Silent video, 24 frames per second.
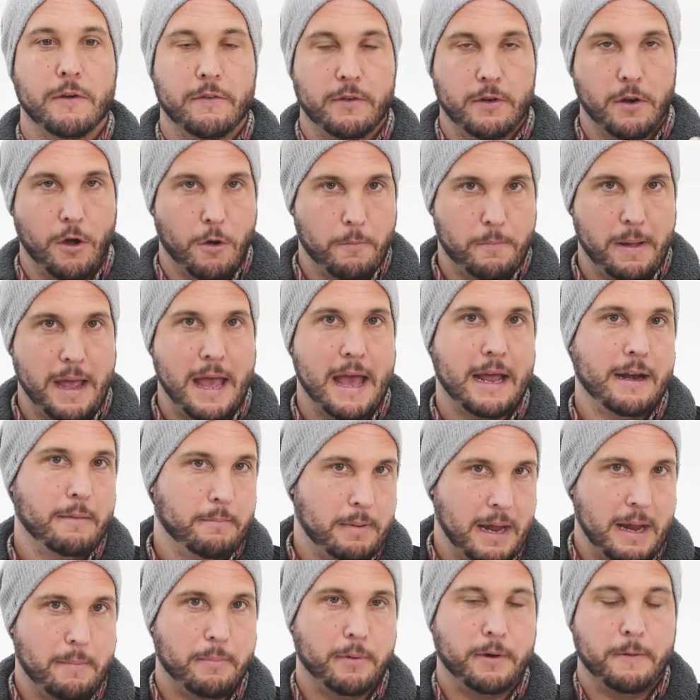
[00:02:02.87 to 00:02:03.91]
you have a notepad
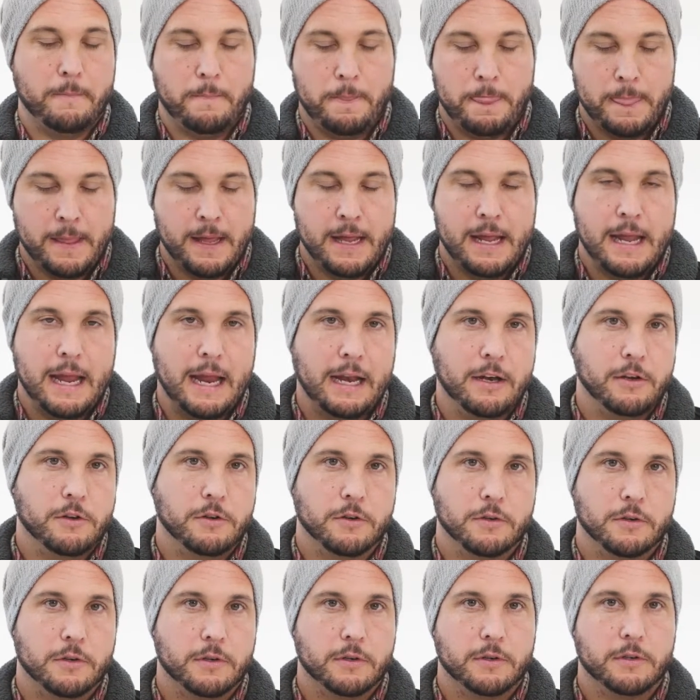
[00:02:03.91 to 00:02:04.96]
and paper and
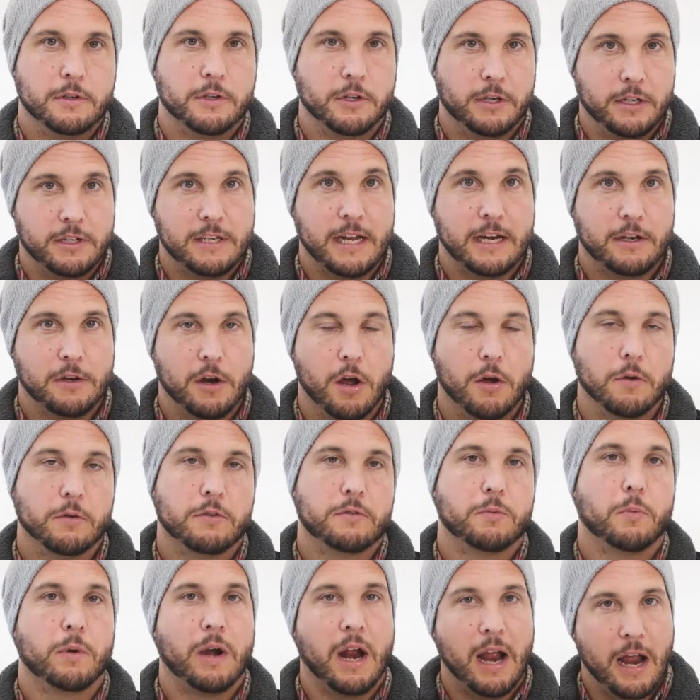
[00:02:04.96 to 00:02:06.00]
you're gonna take
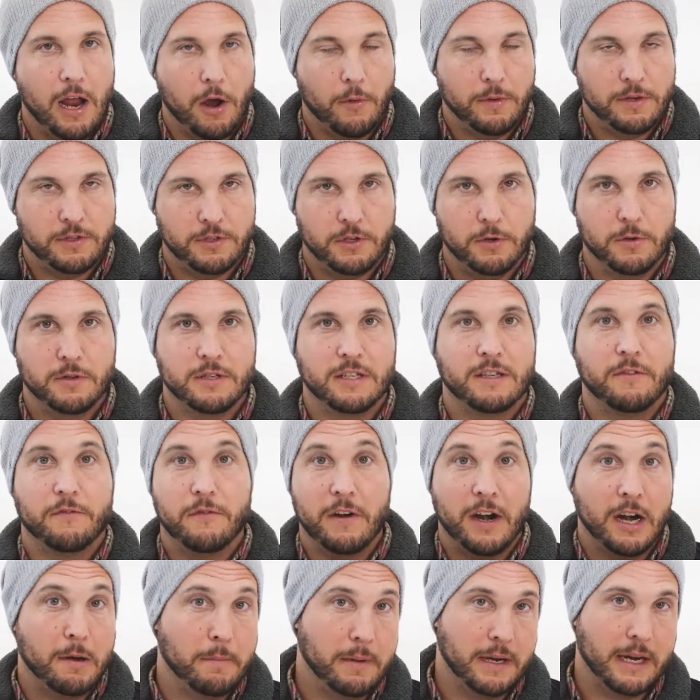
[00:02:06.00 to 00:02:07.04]
notes, what I always do is at the
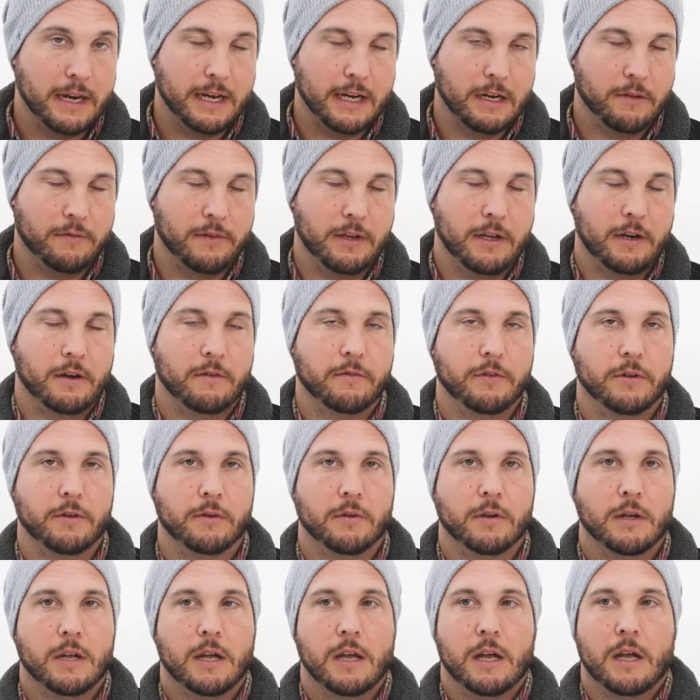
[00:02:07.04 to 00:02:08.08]
very beginning of the
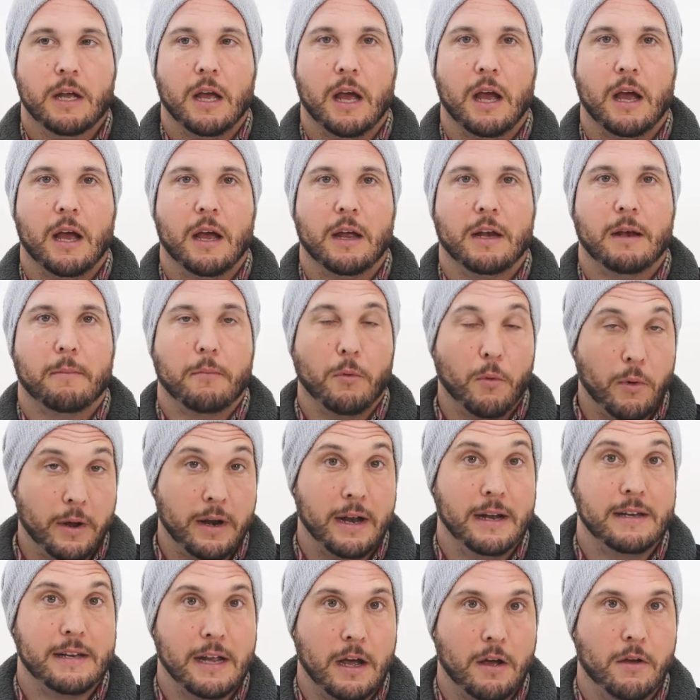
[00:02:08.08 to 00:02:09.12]
interview, number one,
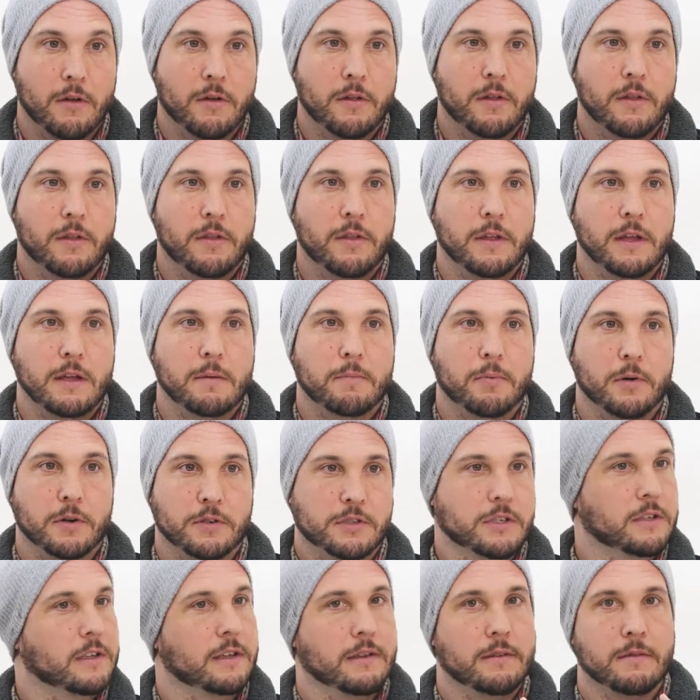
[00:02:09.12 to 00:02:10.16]
I tell the
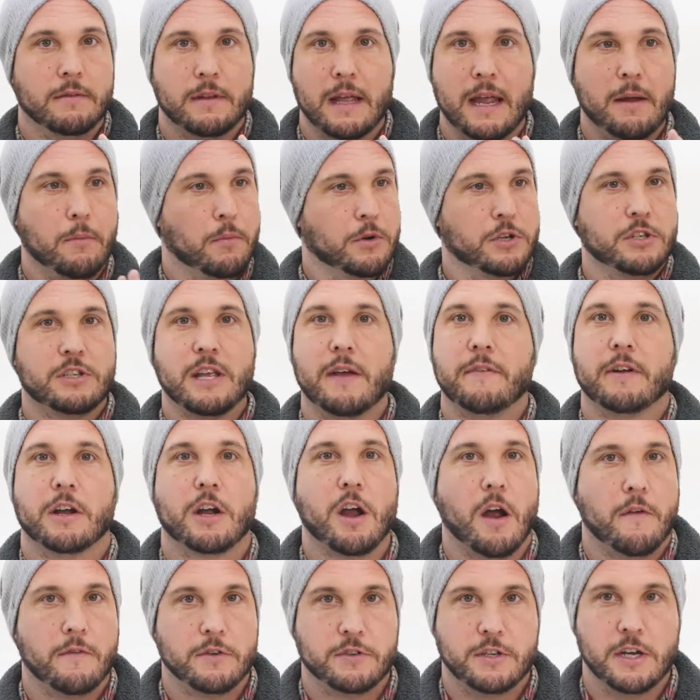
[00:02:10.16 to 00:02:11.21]
person, hey, we're just having
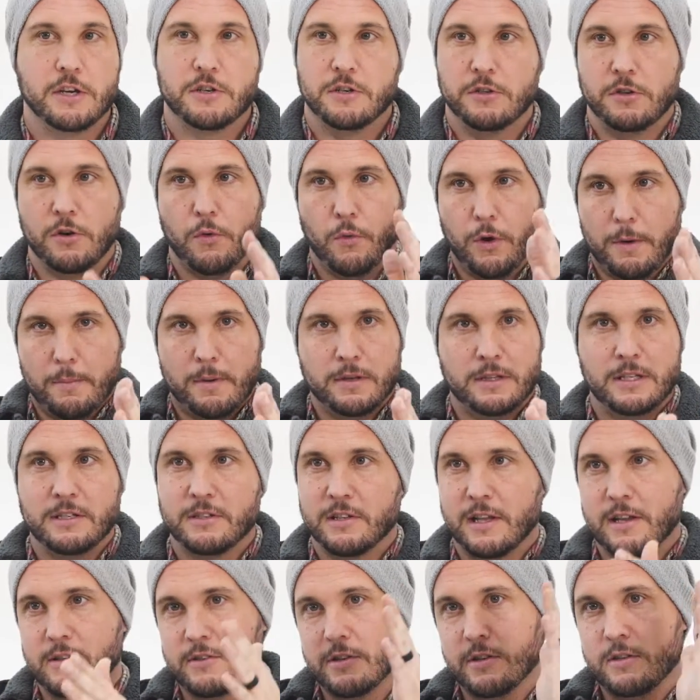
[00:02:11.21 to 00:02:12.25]
a conversation, don't worry about
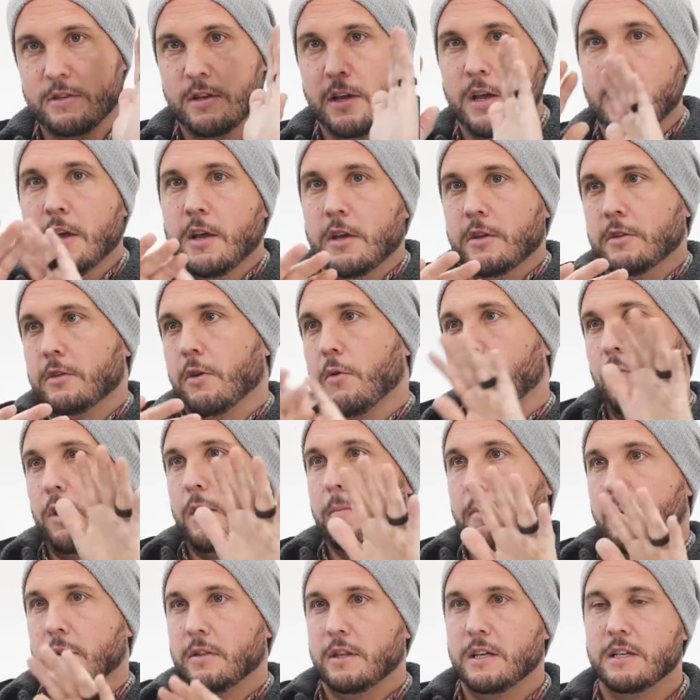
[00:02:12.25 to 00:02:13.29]
these lenses, don't worry
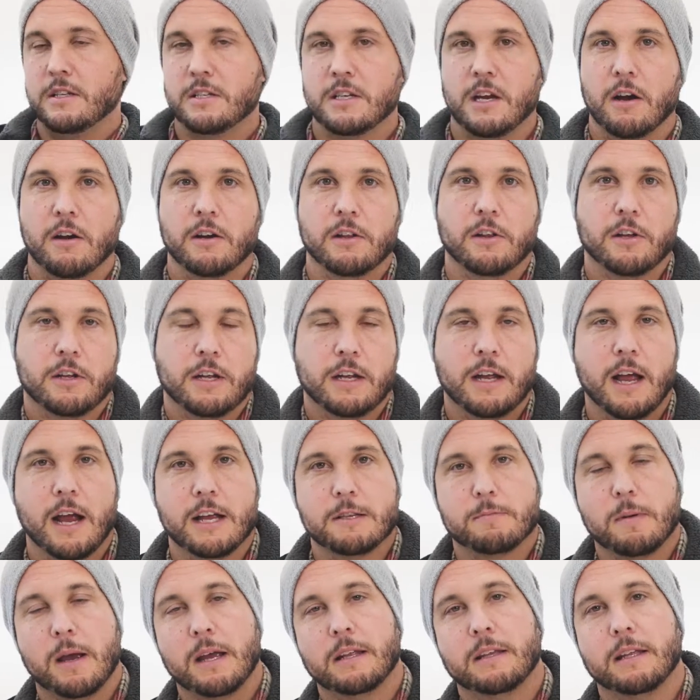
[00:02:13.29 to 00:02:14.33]
about these scary looking
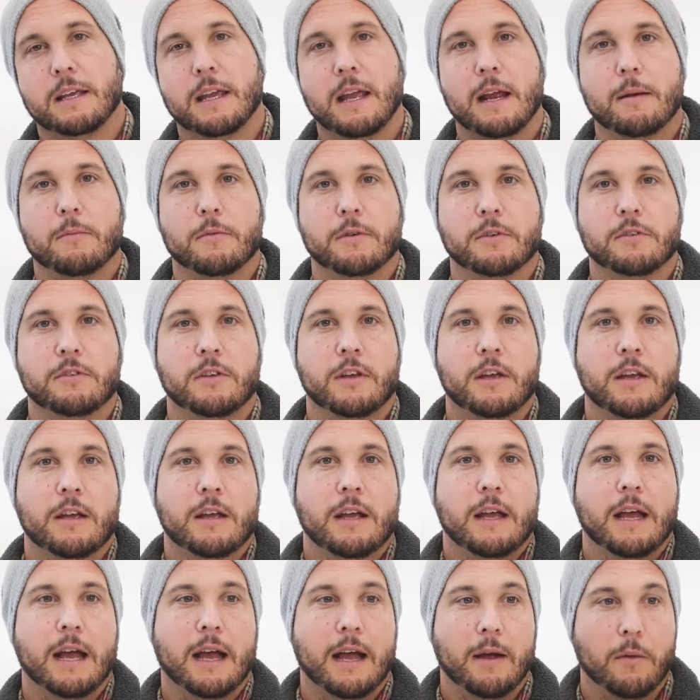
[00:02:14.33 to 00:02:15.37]
guys behind the cameras,
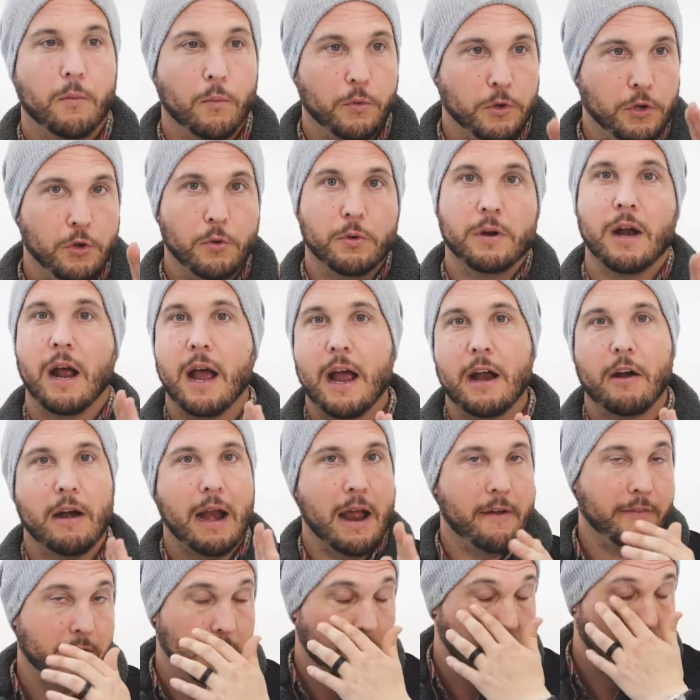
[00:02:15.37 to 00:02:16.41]
you and I are
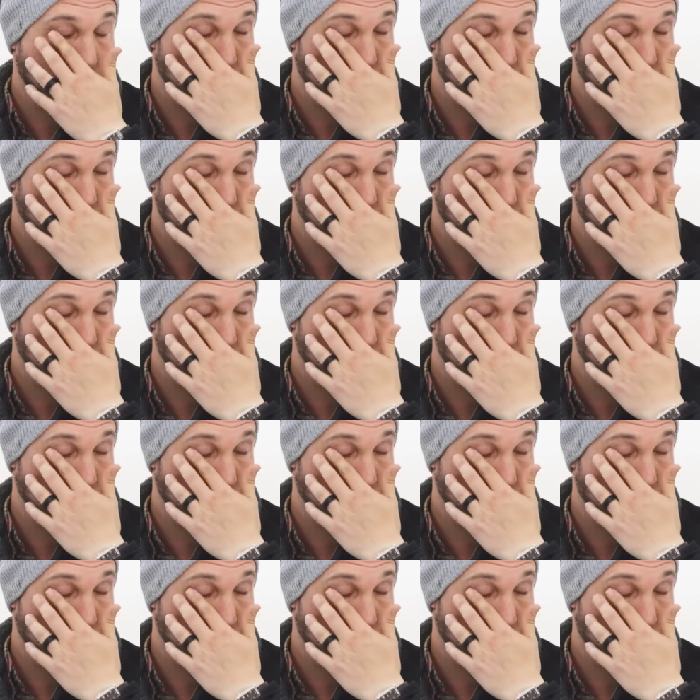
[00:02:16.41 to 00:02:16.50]
having a